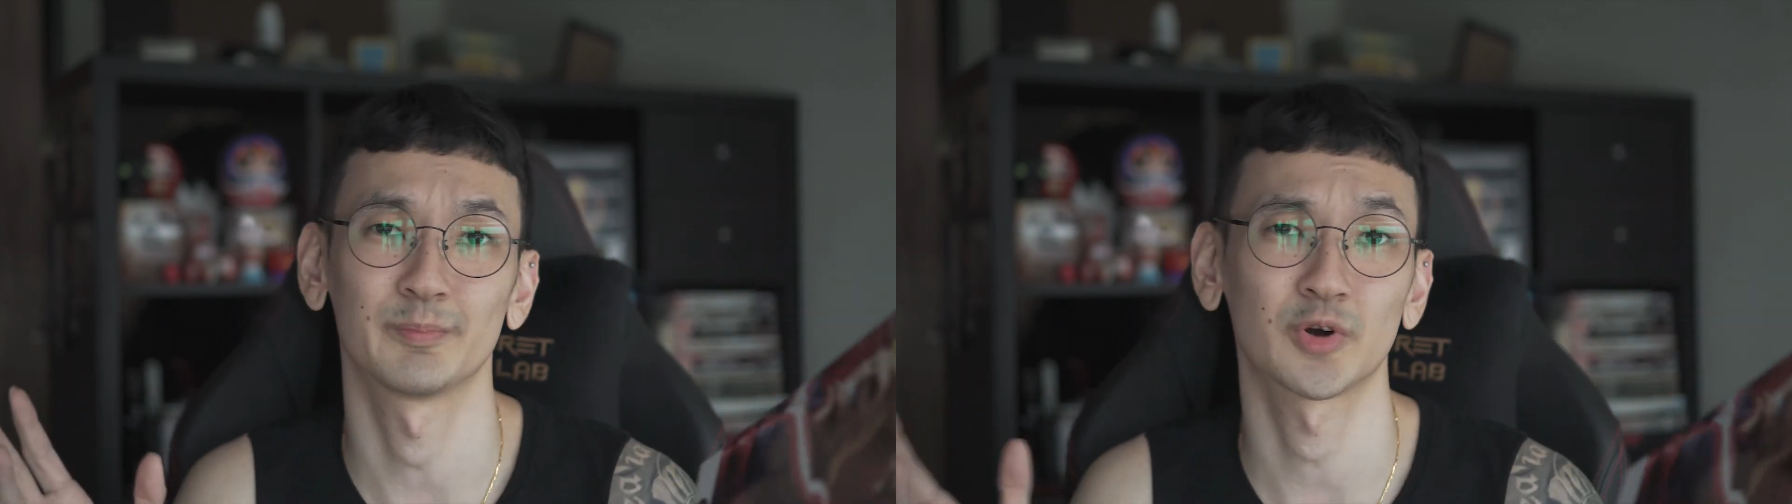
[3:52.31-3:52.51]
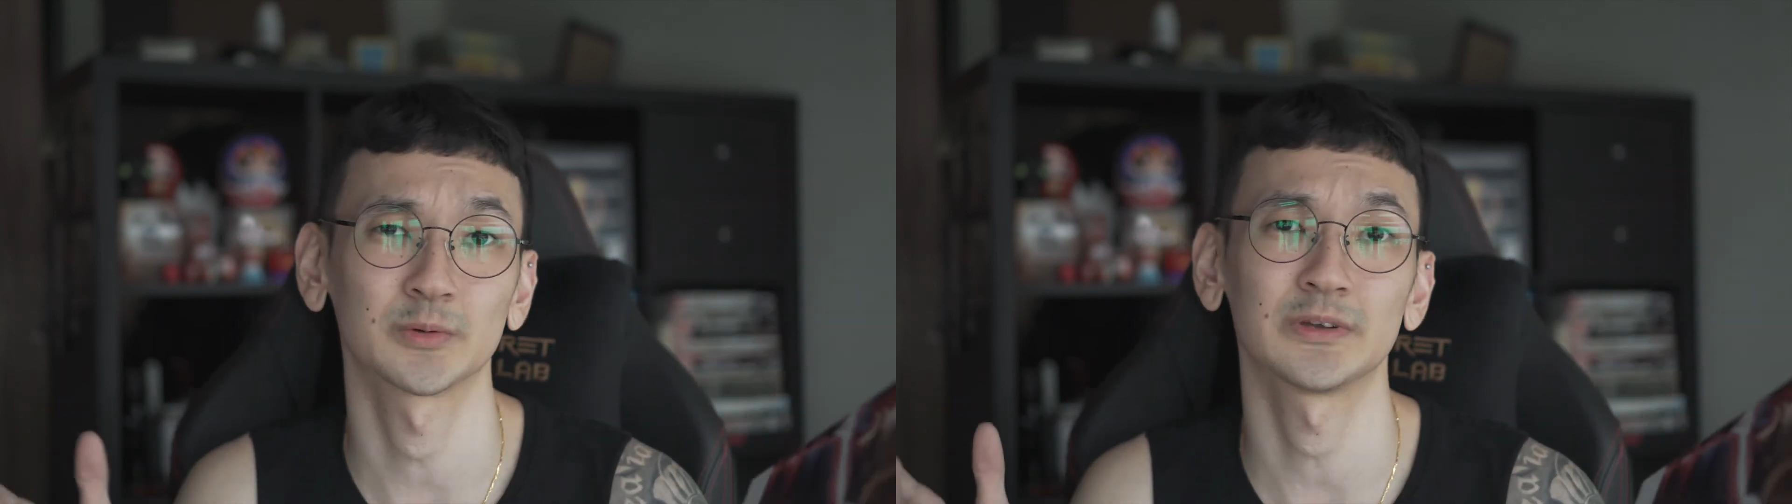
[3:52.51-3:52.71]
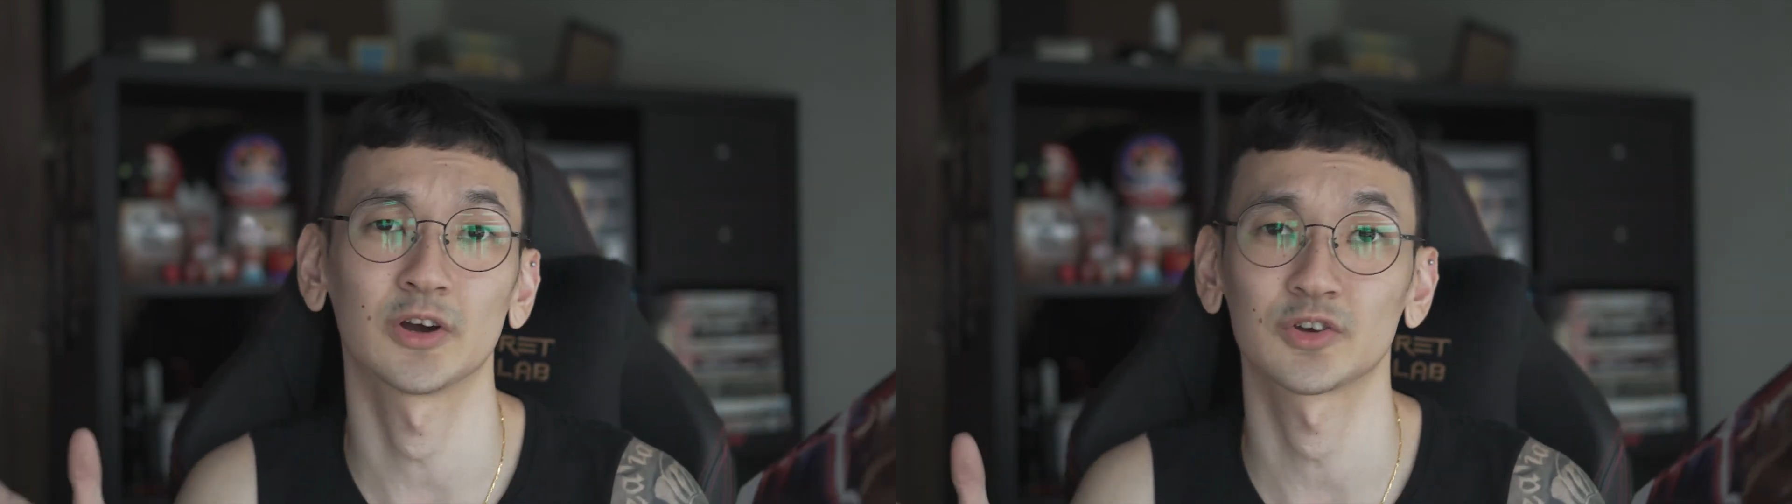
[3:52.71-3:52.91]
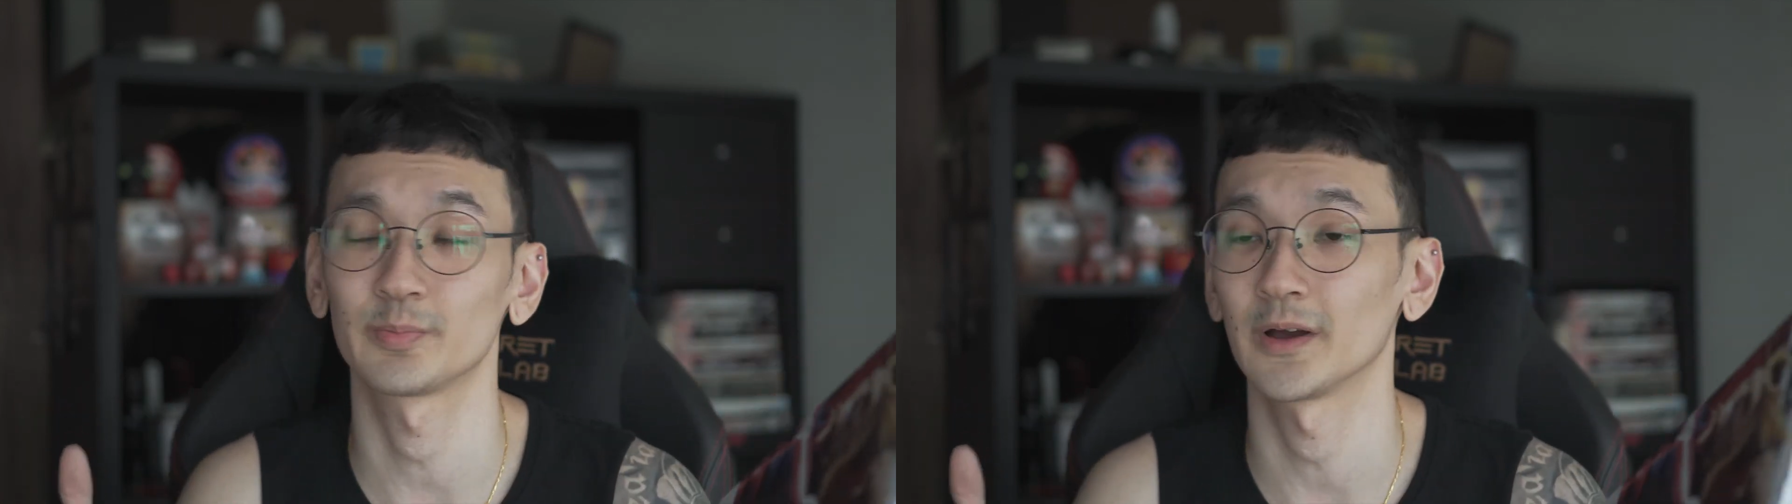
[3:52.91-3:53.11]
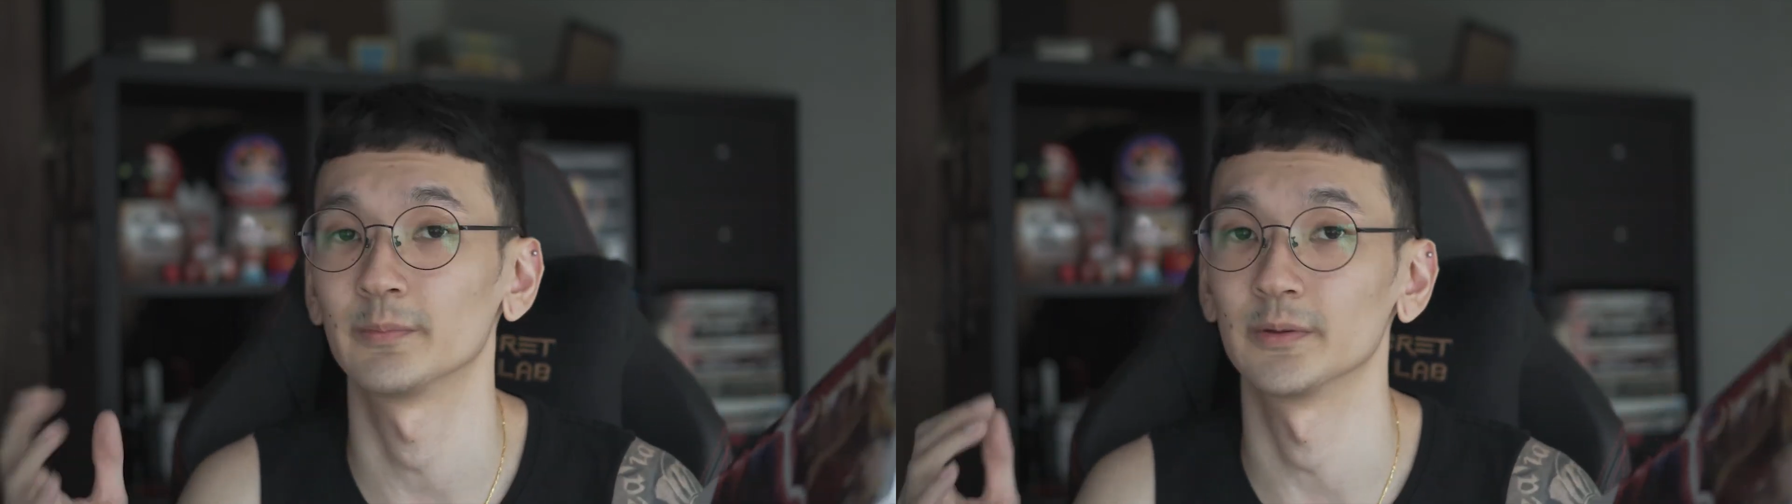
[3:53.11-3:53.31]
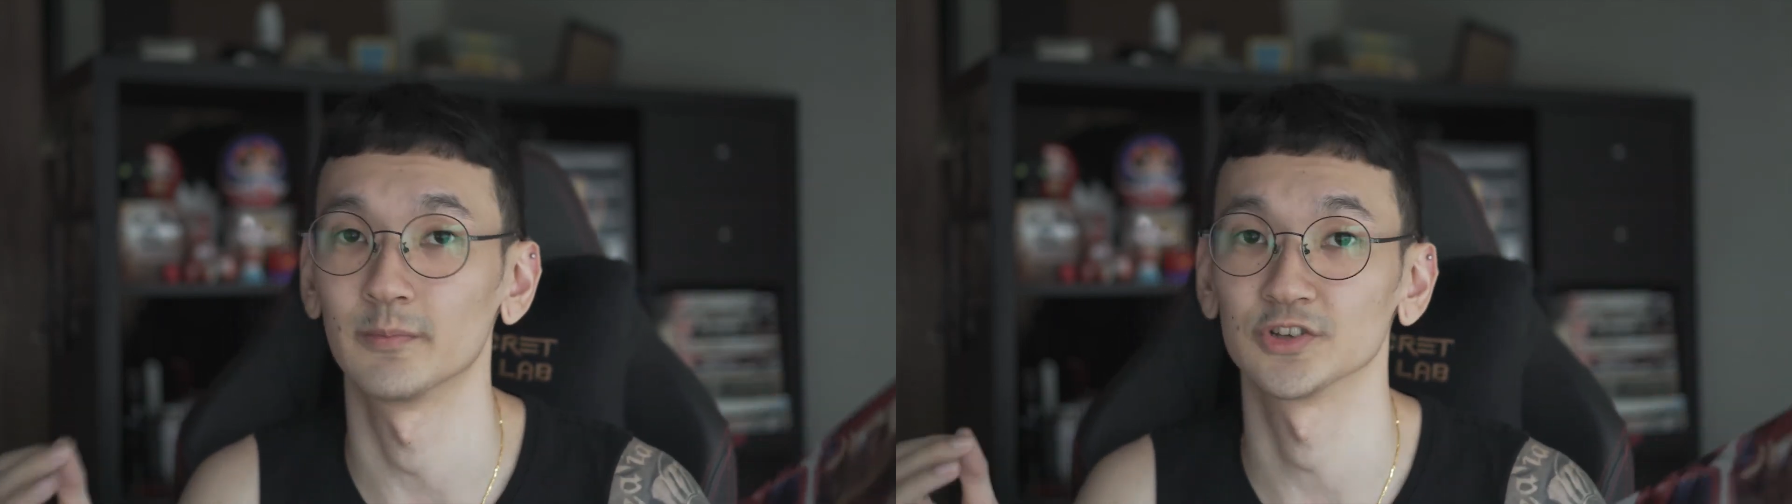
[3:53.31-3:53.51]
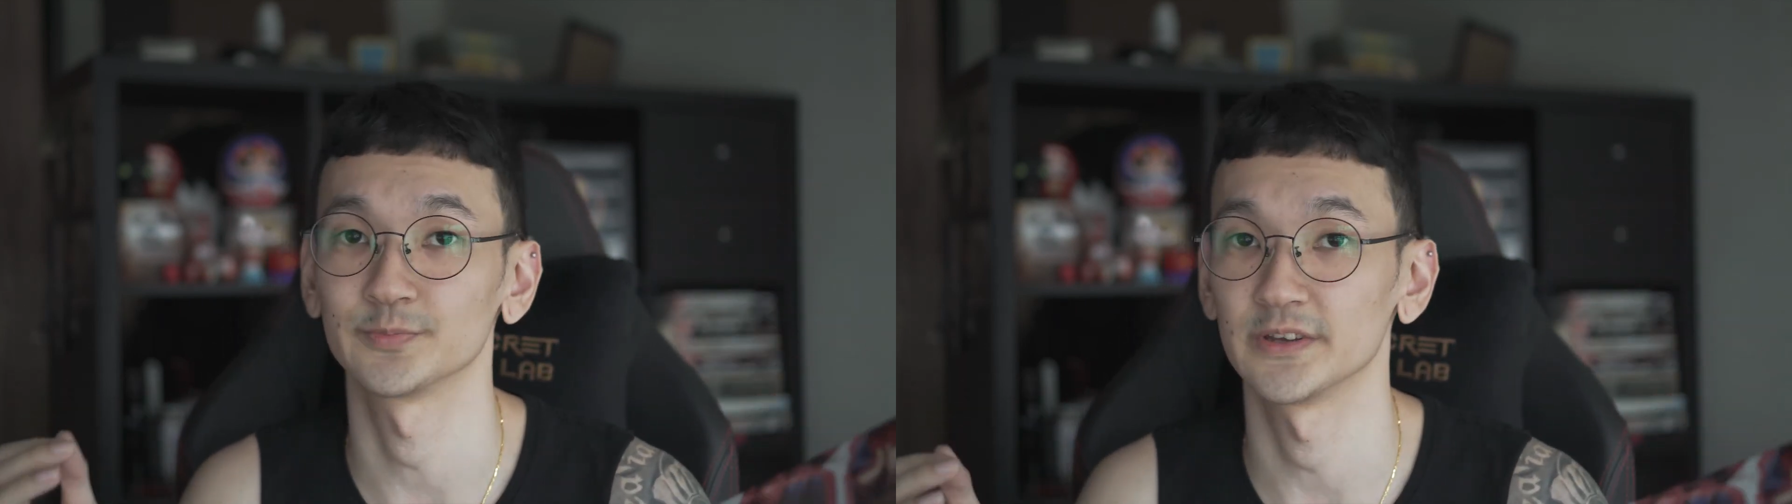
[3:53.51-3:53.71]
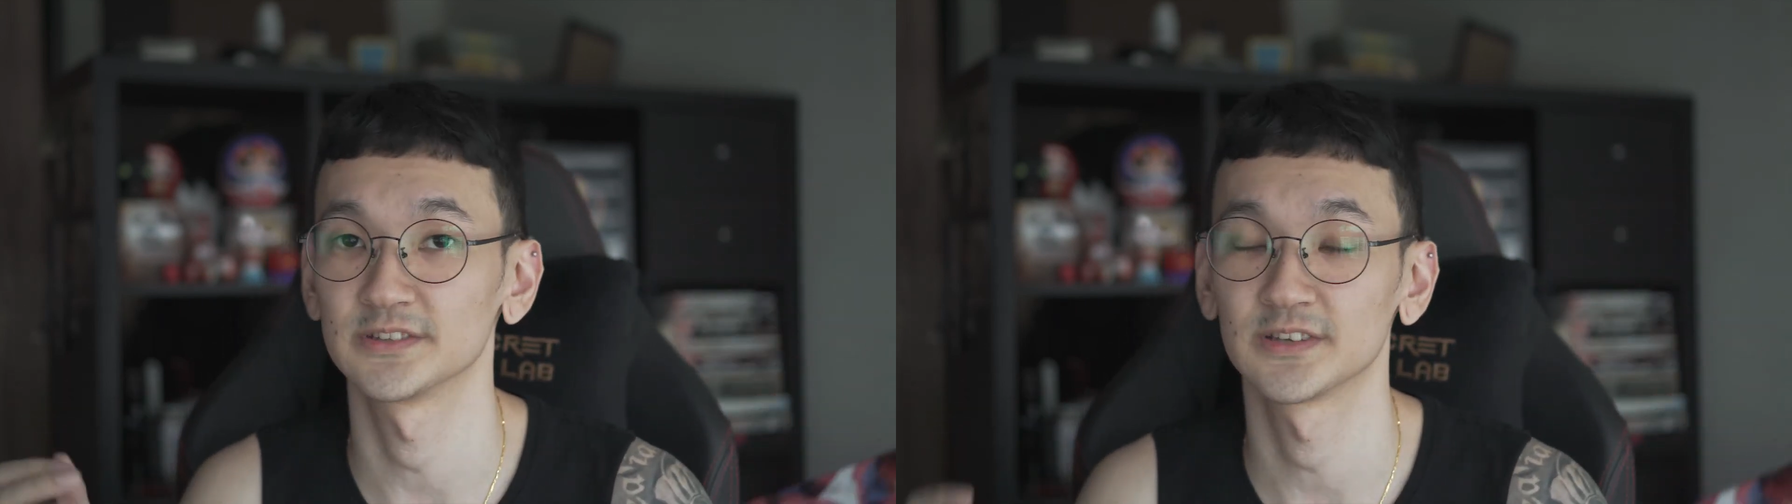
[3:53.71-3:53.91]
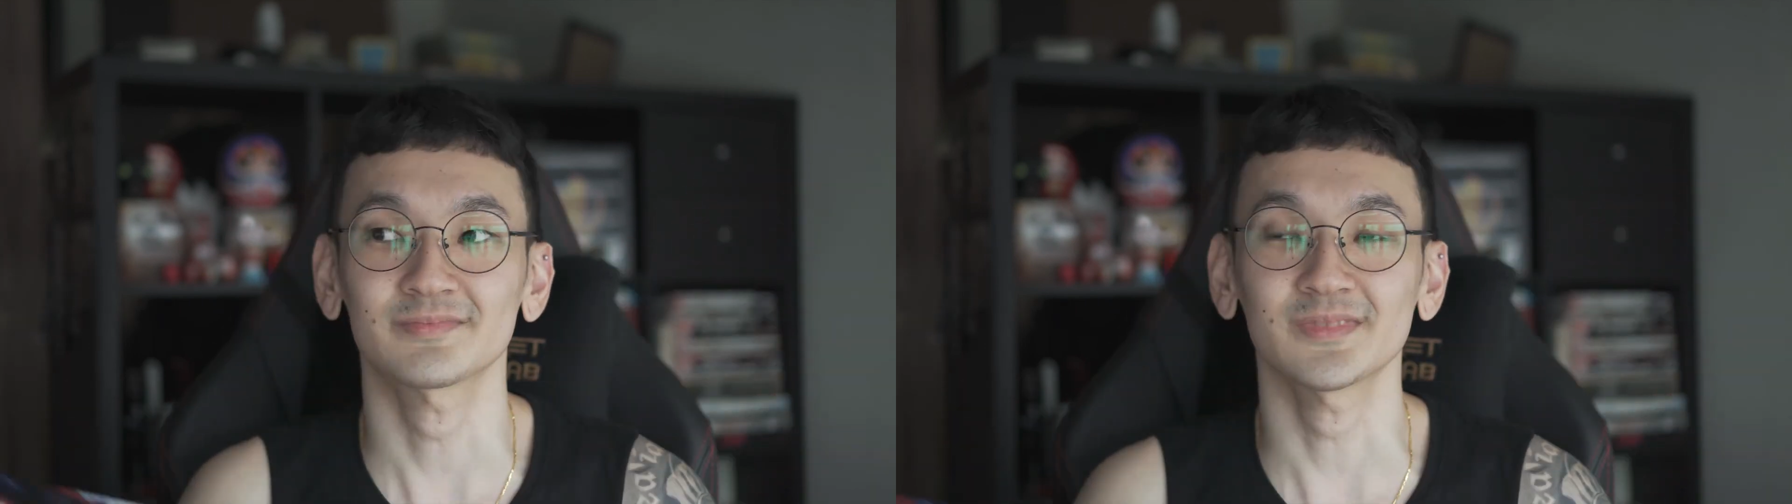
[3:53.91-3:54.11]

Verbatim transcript: probably occupy a bit more space.